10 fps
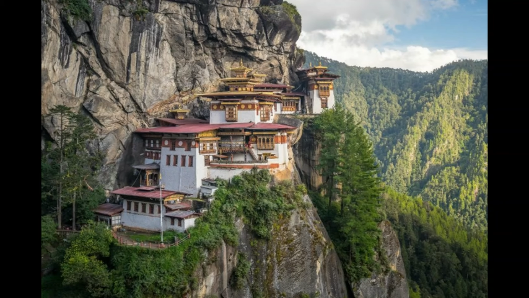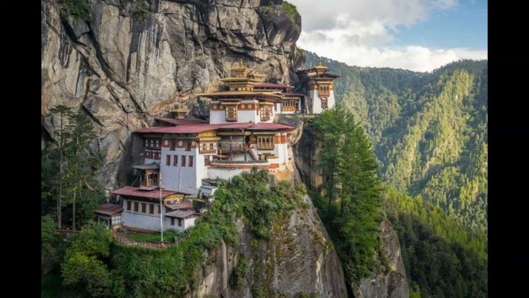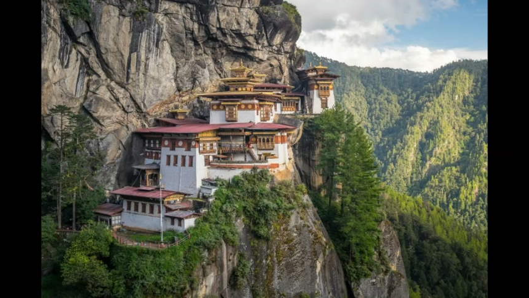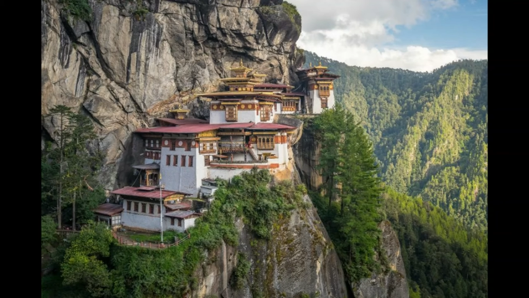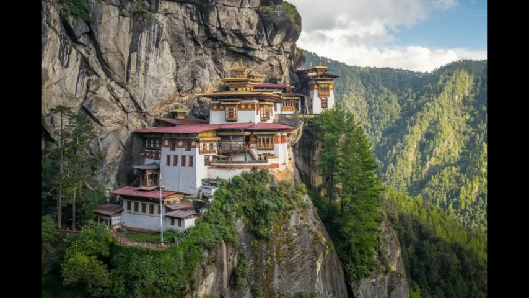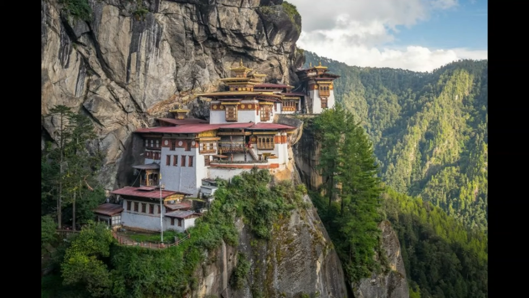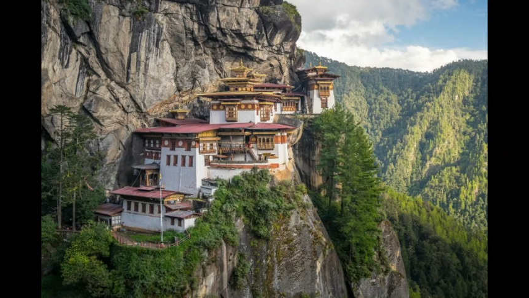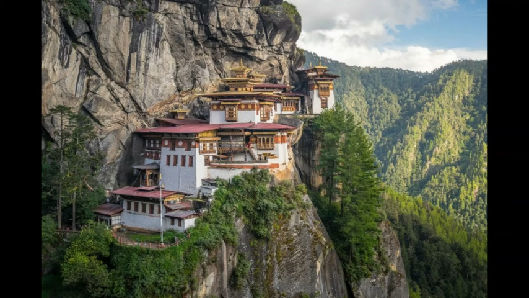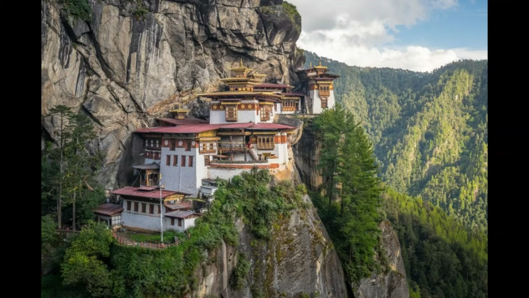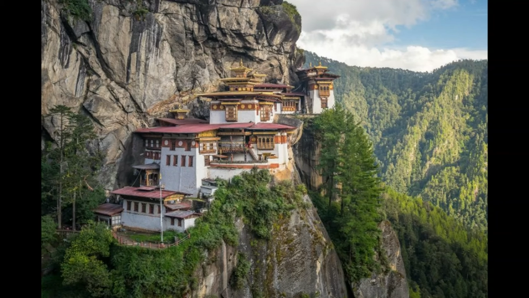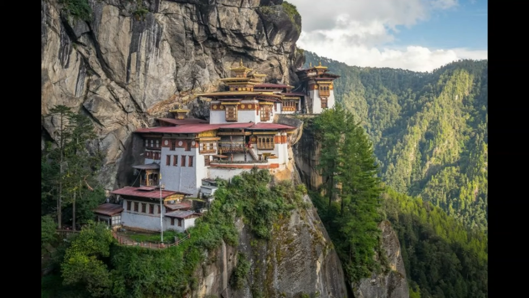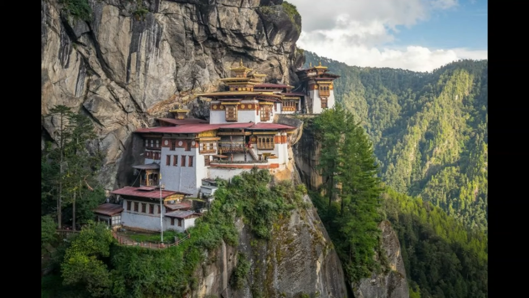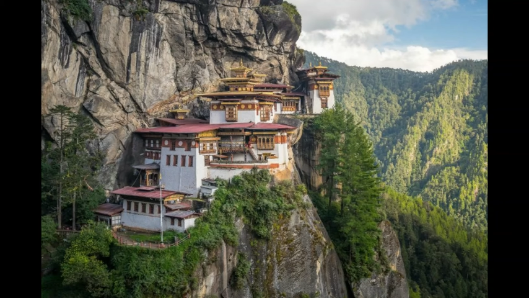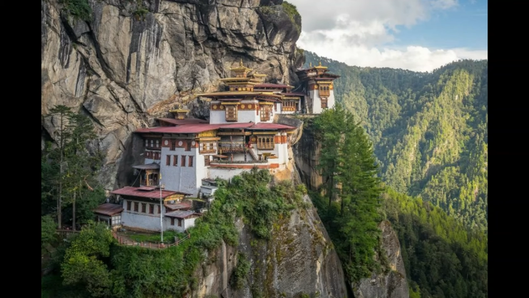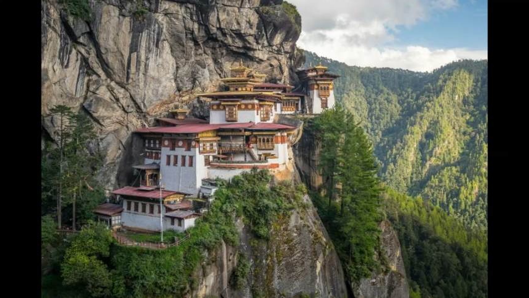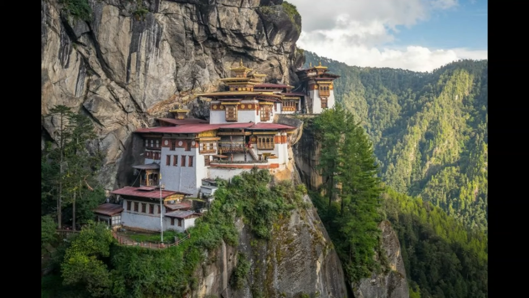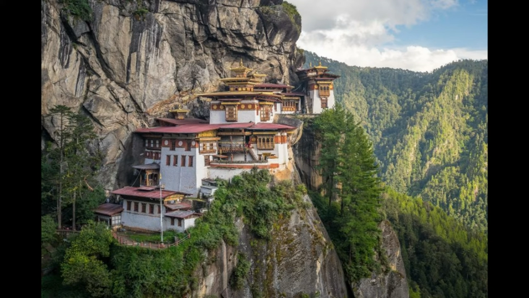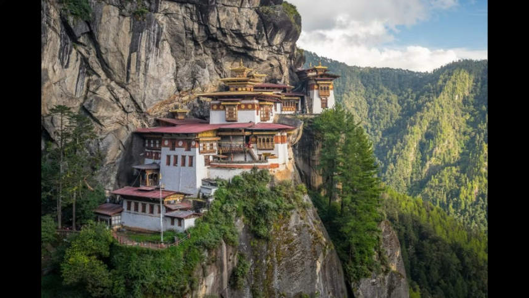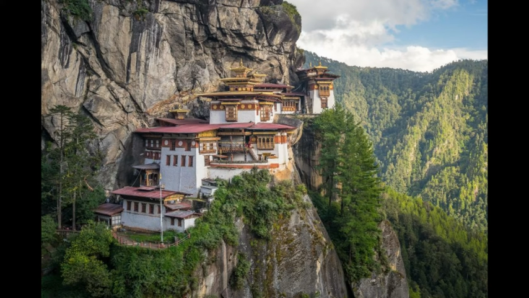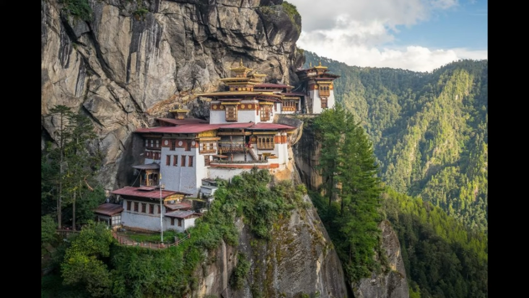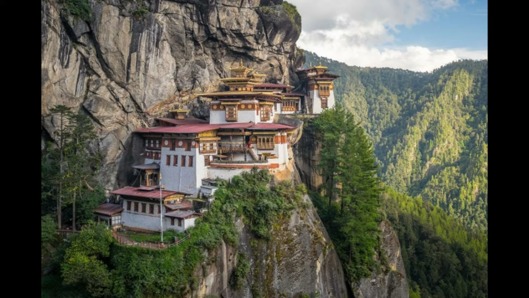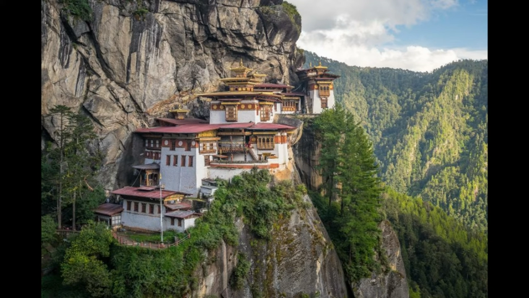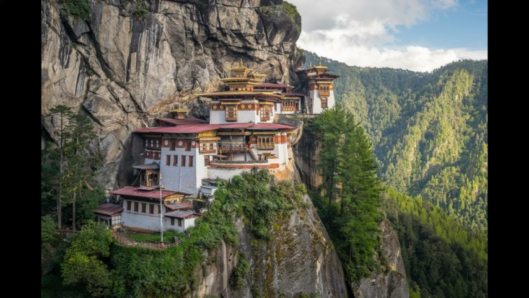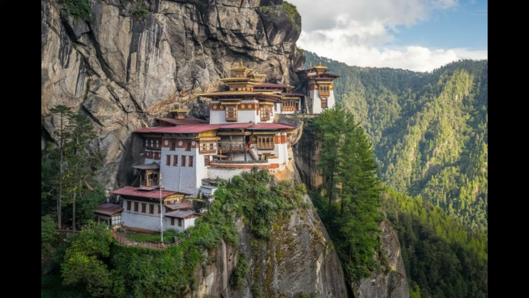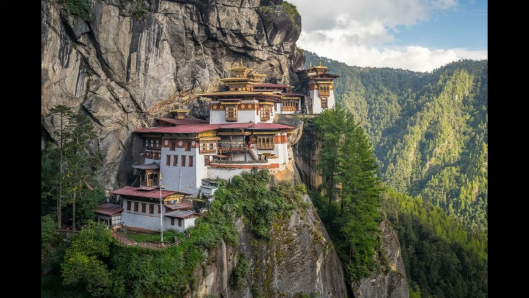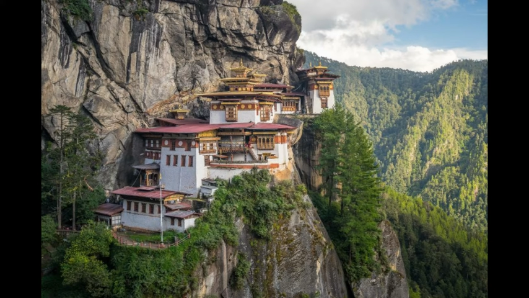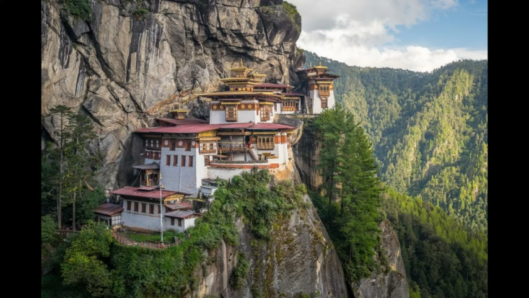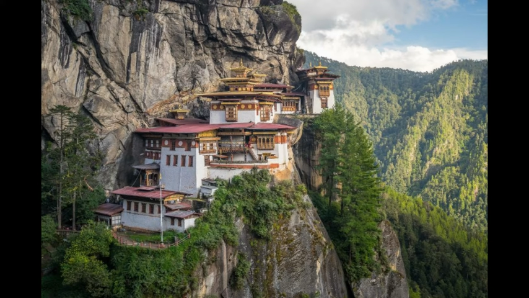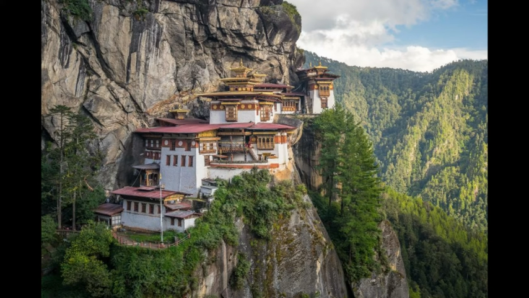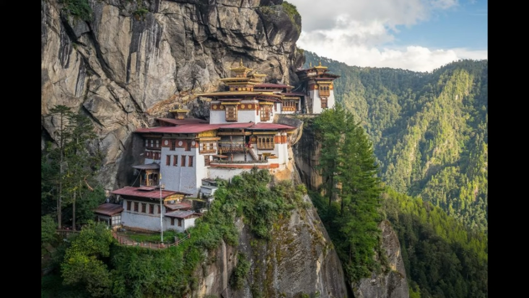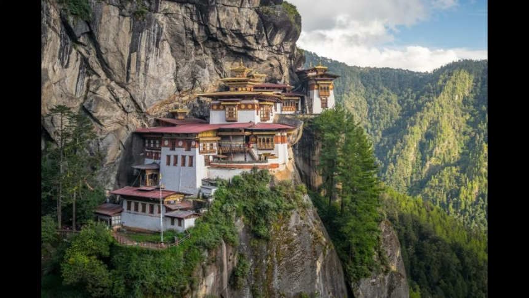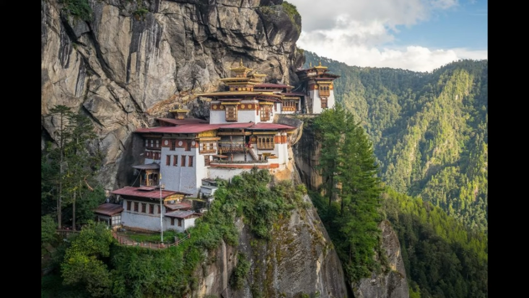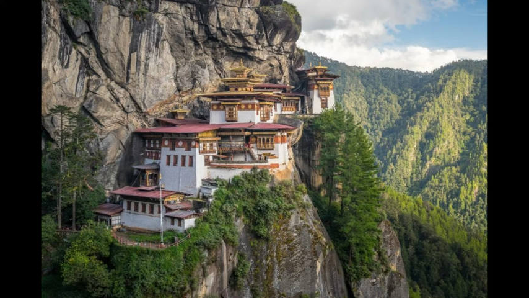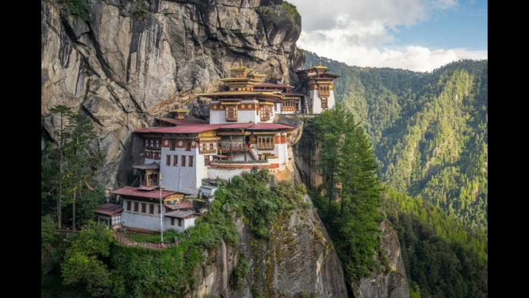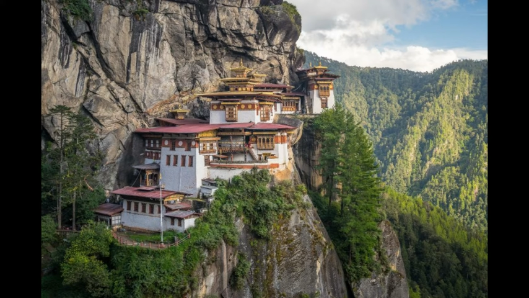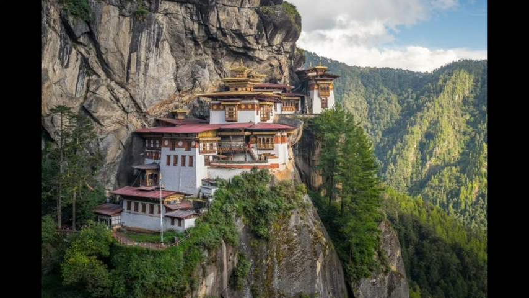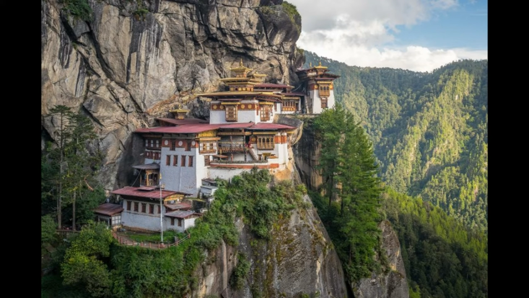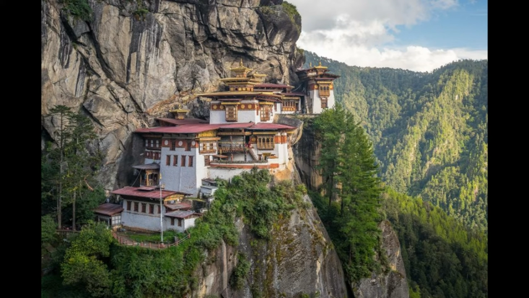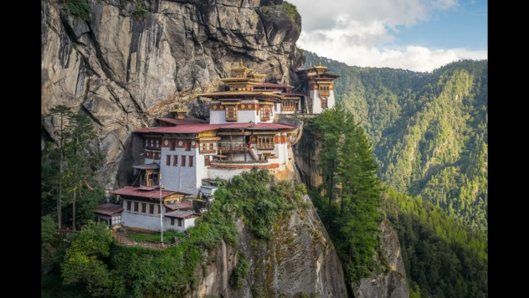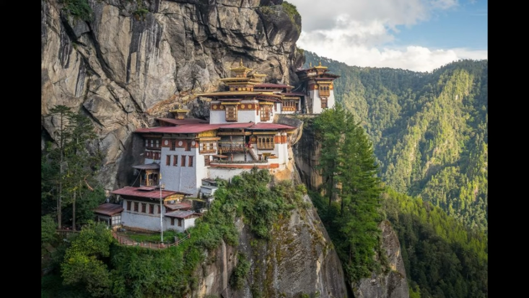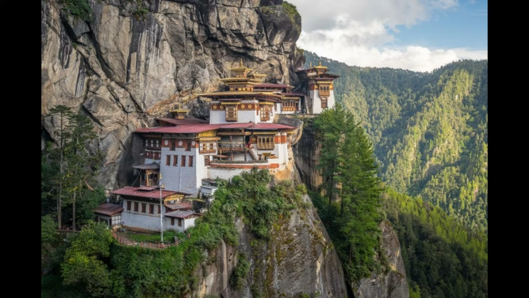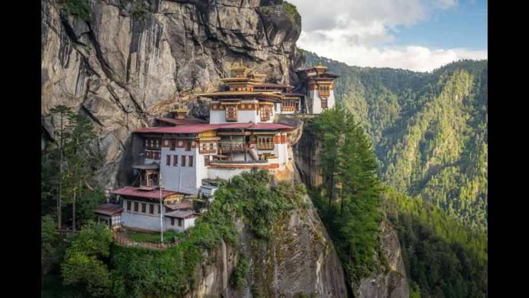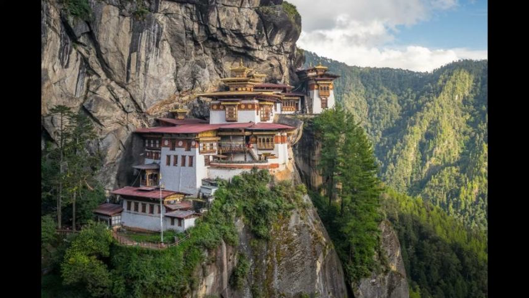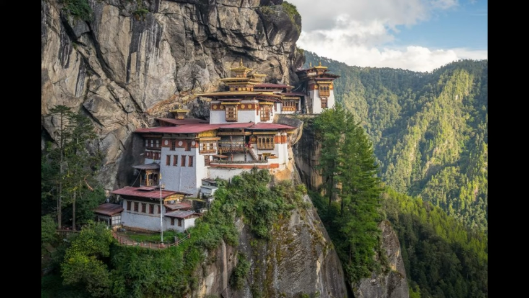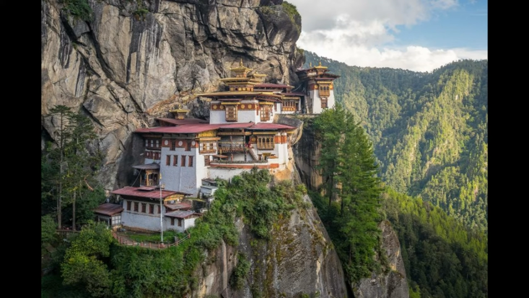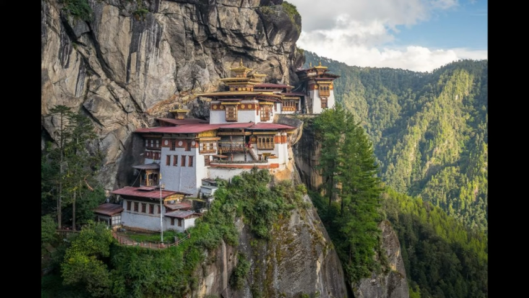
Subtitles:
No face is visible, so there are no lips to read.